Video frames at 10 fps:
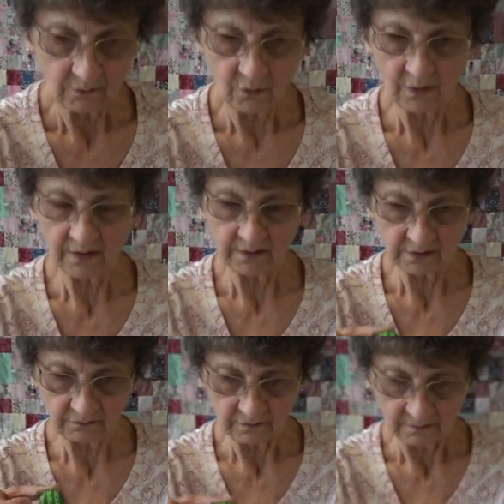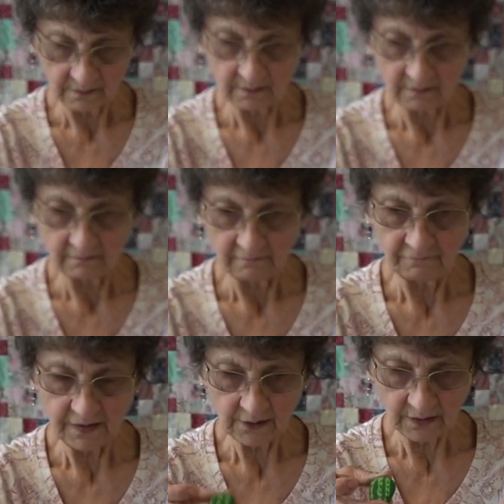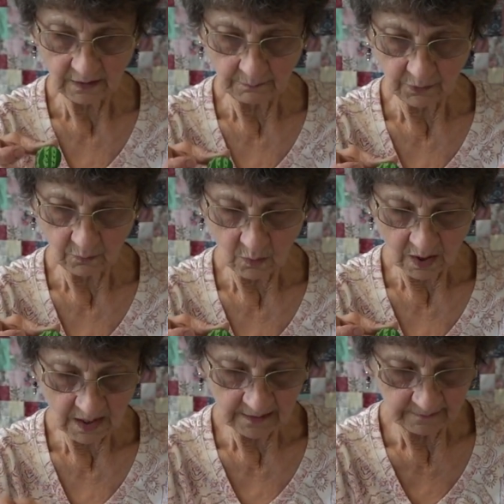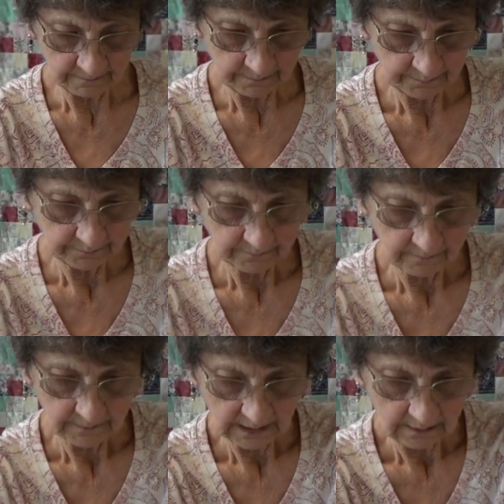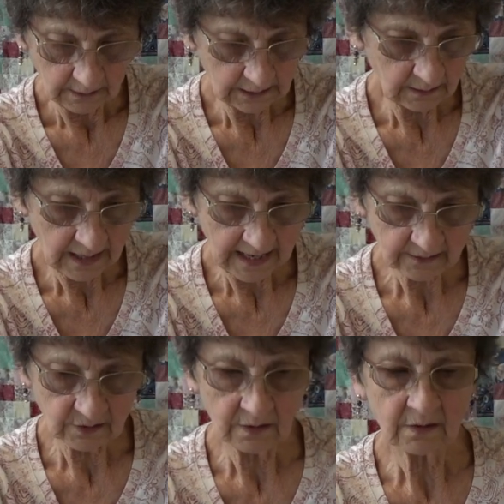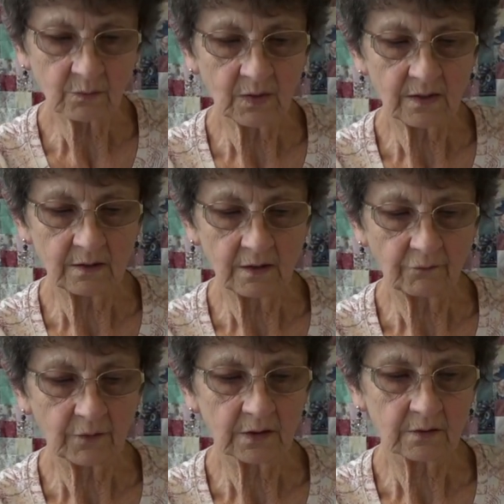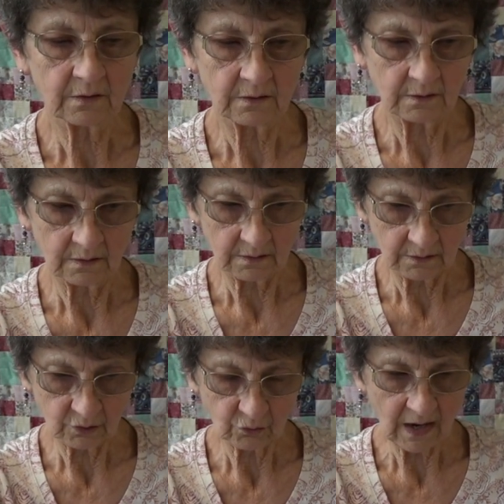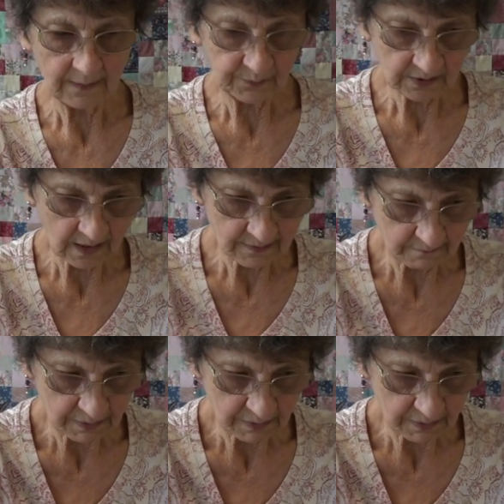or this variable one, little X's with the different stripes on the